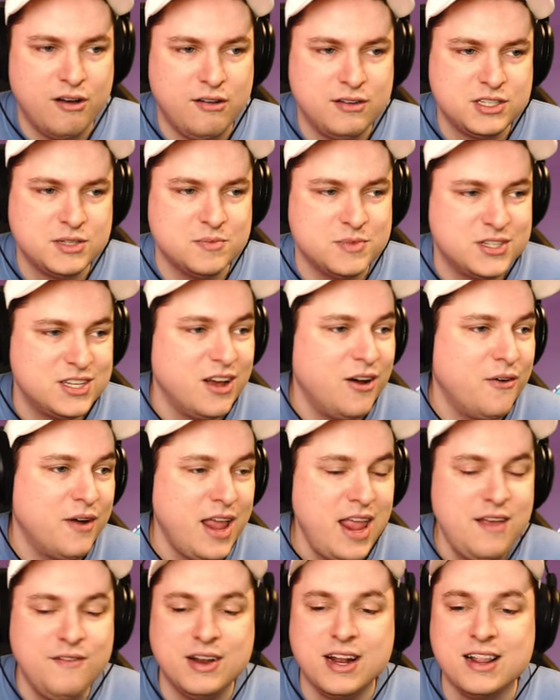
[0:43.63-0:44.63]
awesome. So
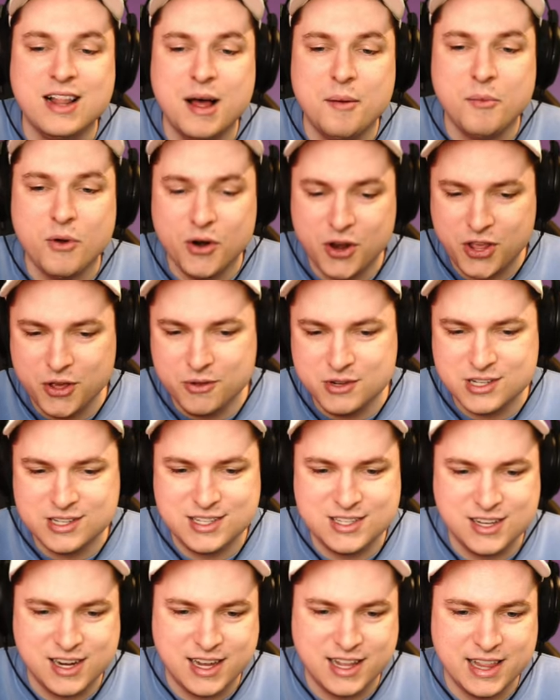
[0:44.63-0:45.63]
even a lot more
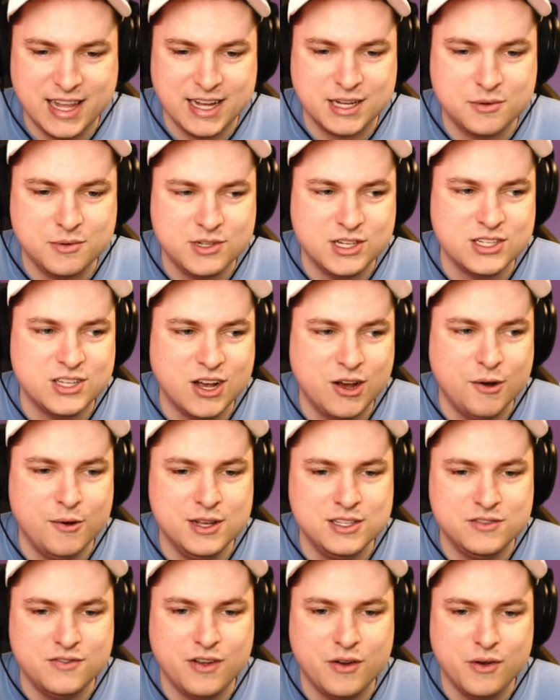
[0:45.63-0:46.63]
huges to collect, which is
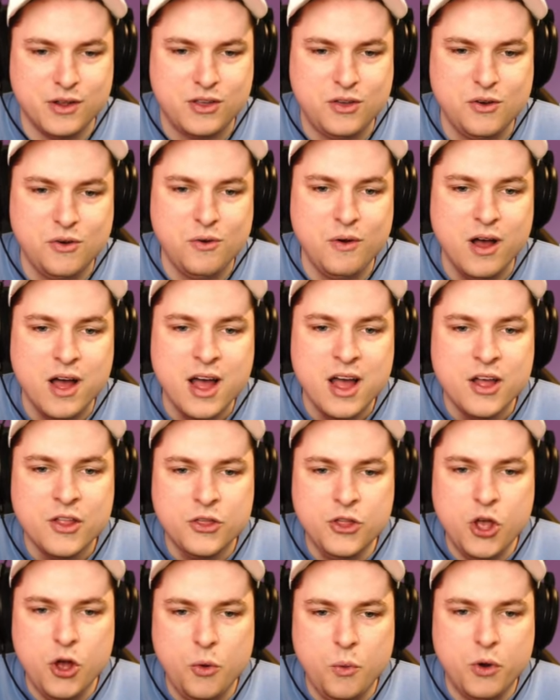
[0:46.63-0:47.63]
always very cool.
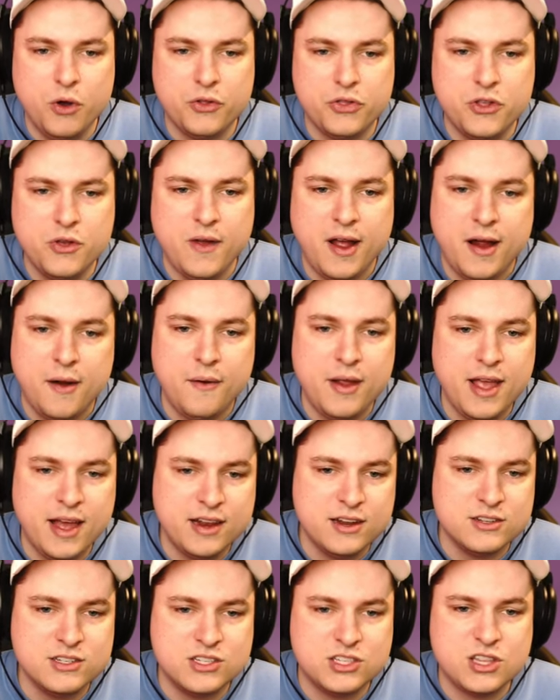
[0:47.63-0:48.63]
New world, new area.
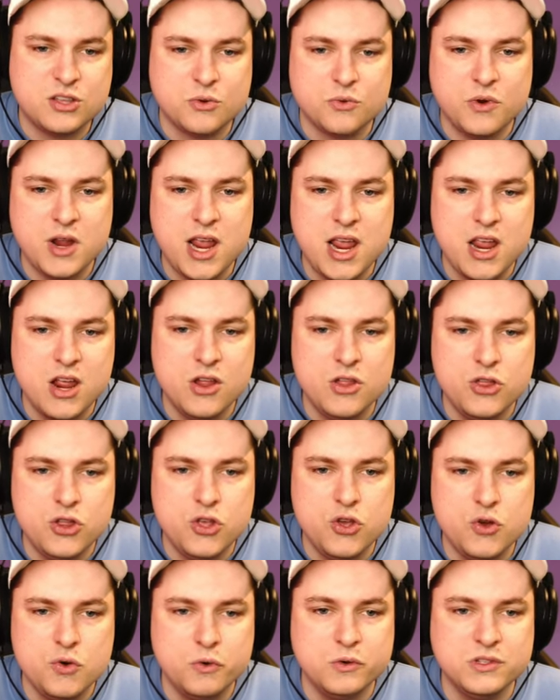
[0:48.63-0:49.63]
There's 3
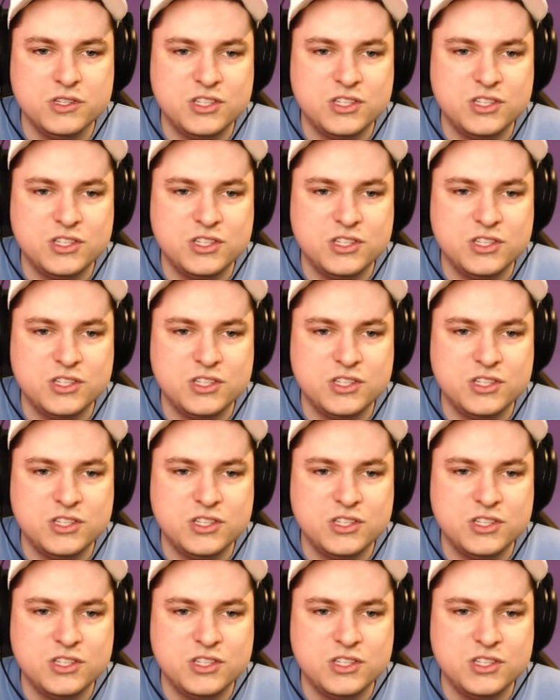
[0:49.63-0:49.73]
new